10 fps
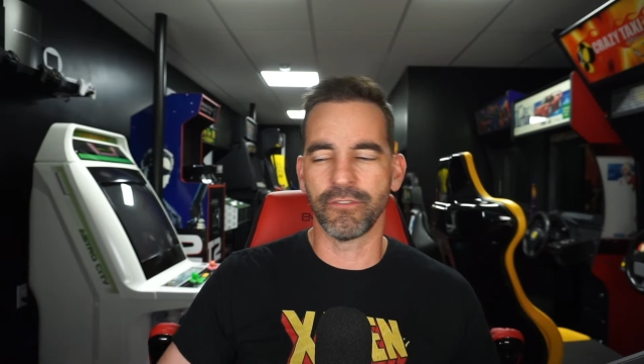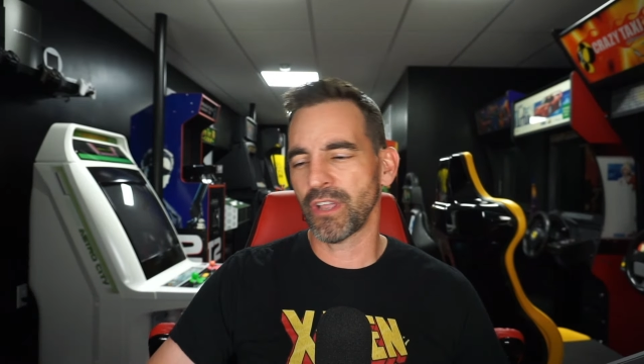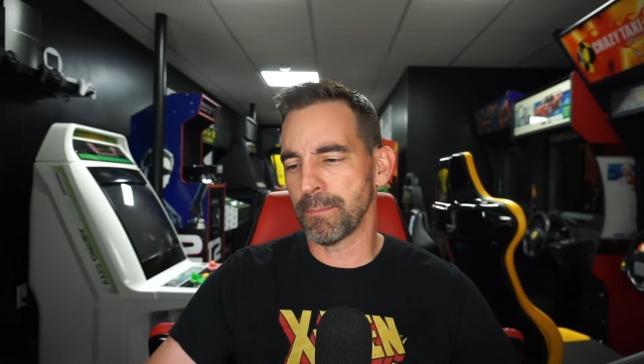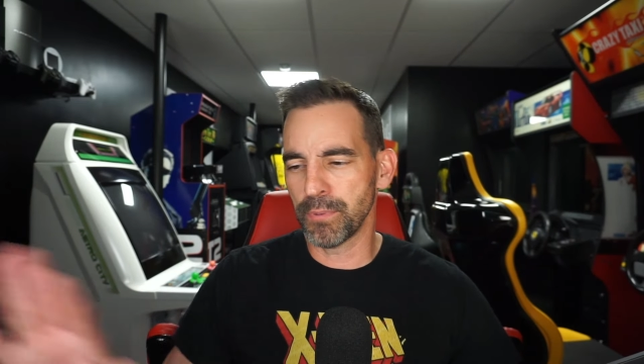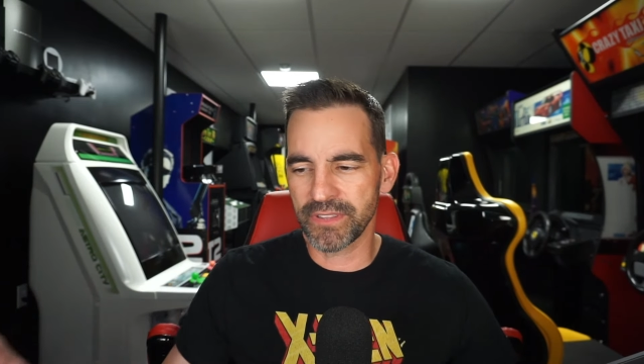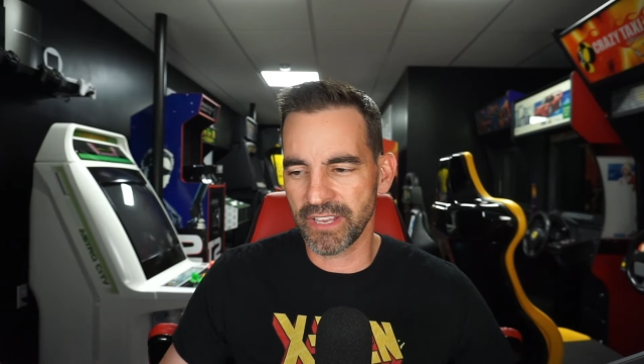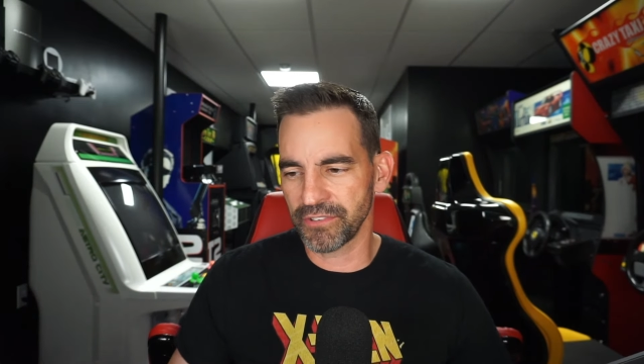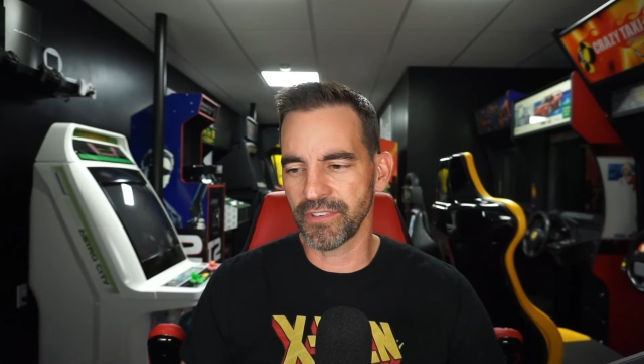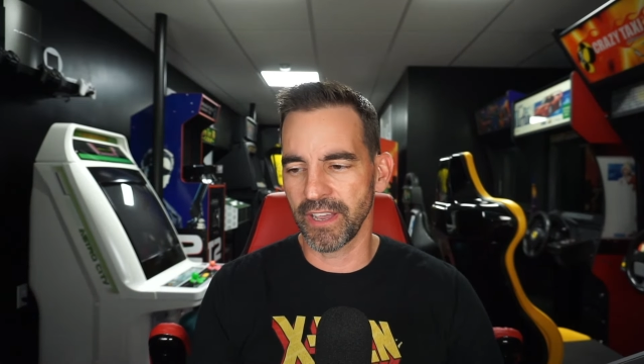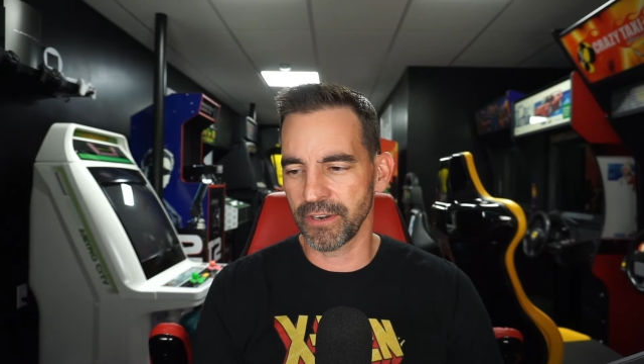Okay, put that
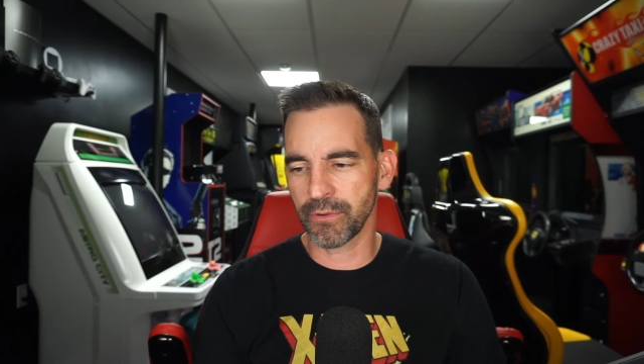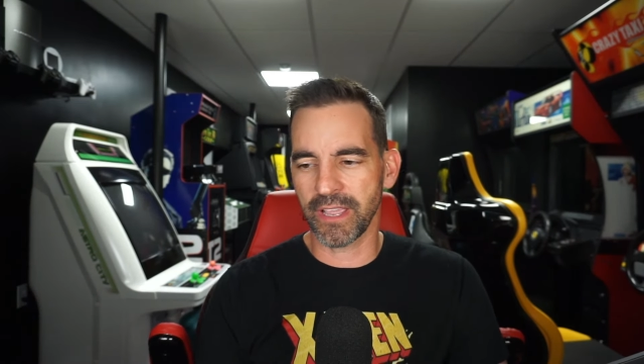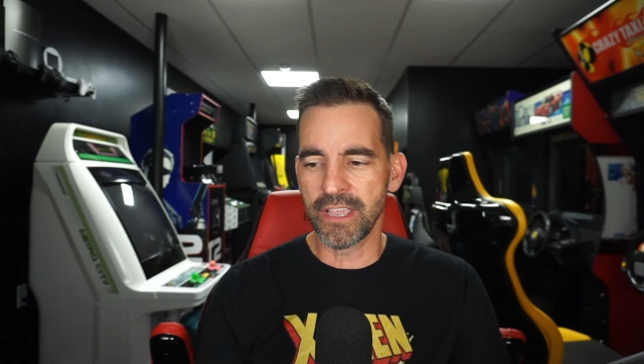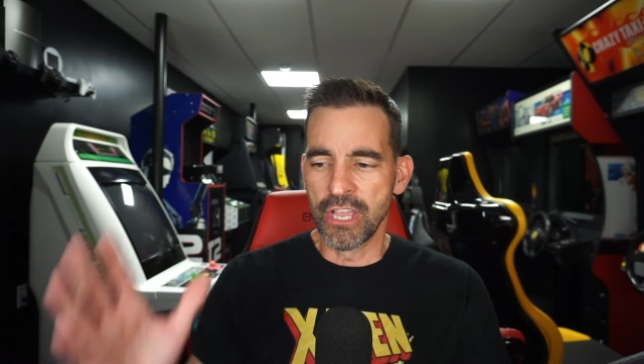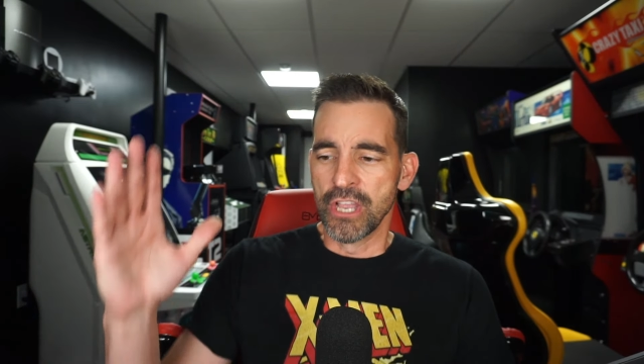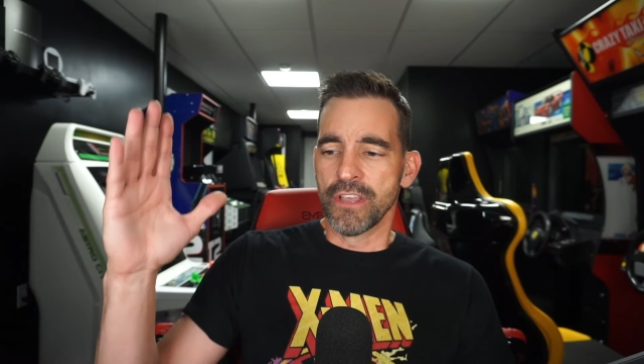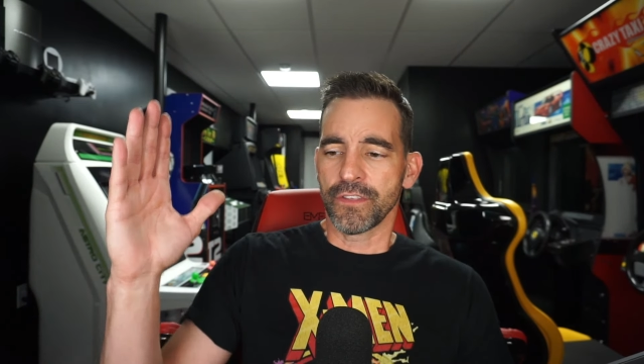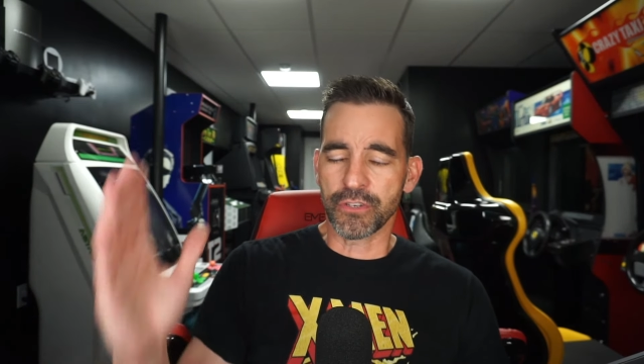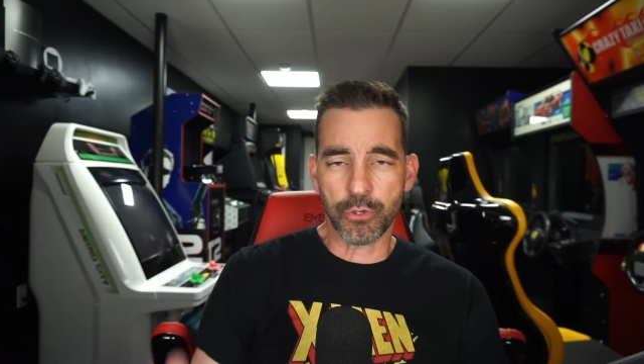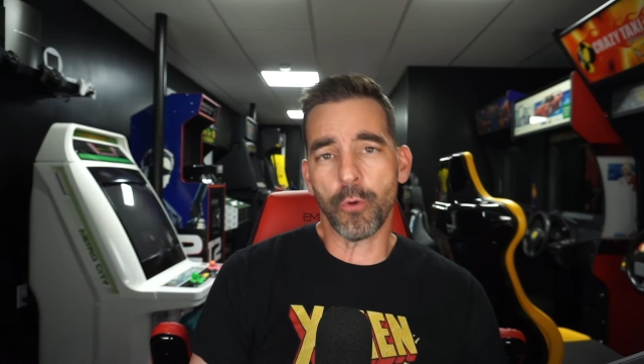aside. Okay,
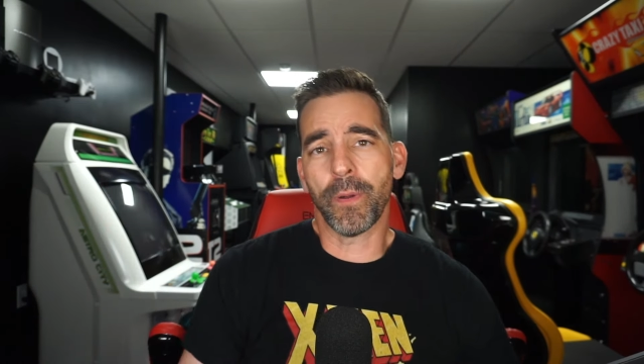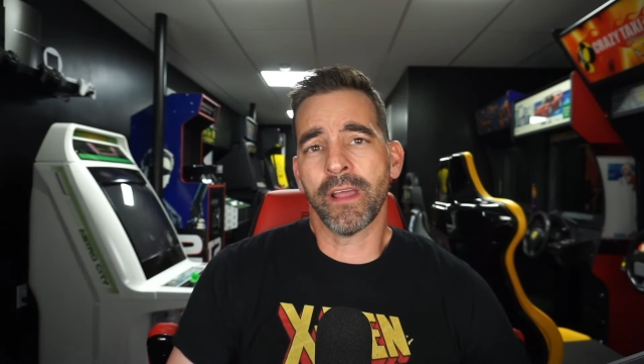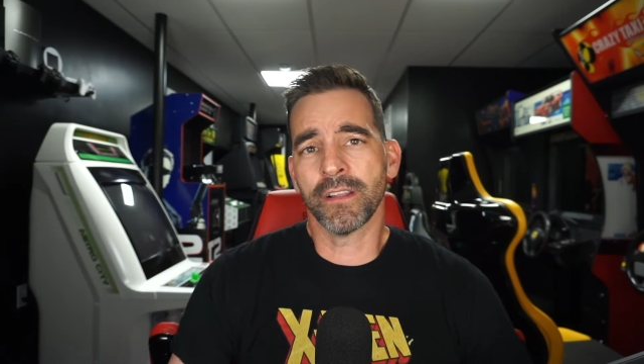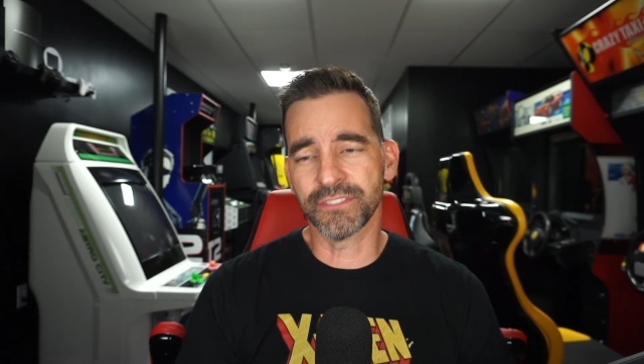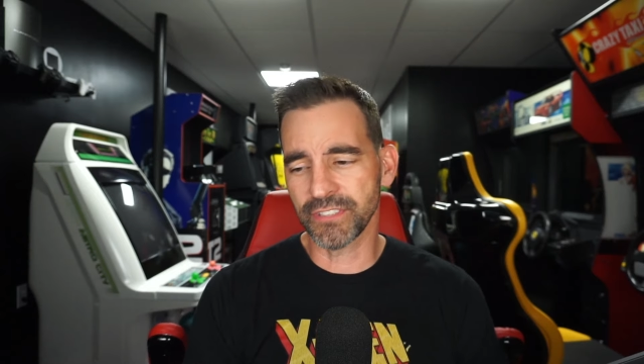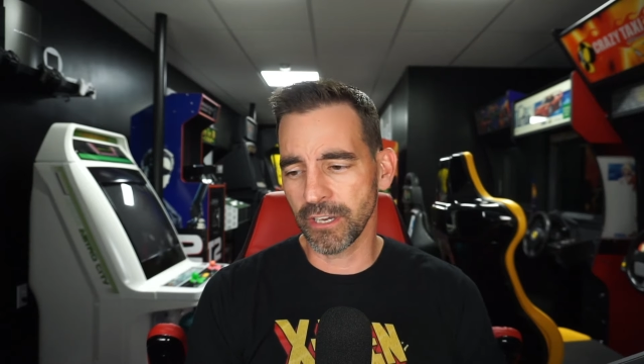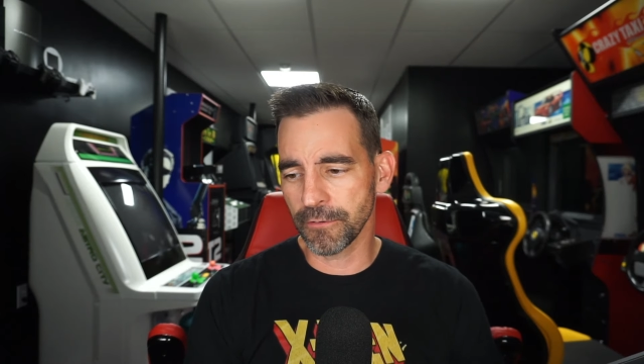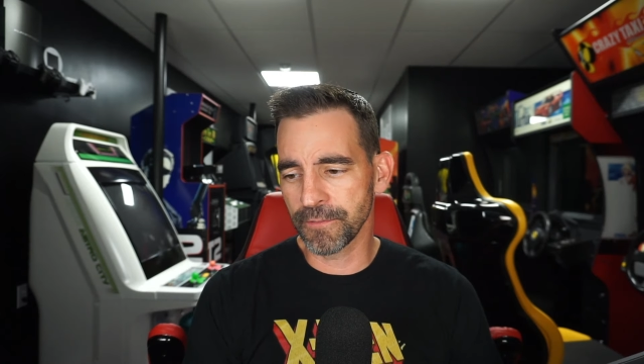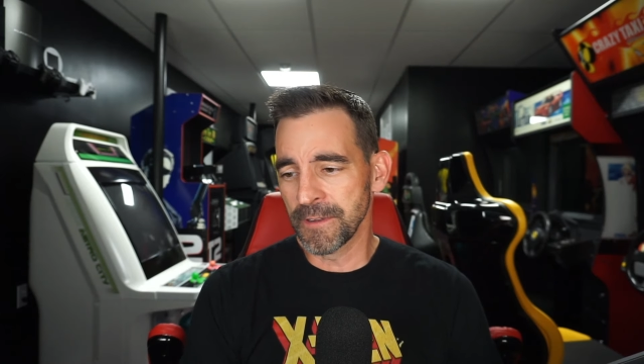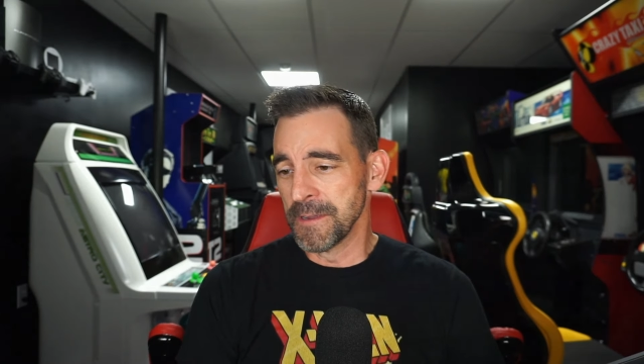the control panel itself,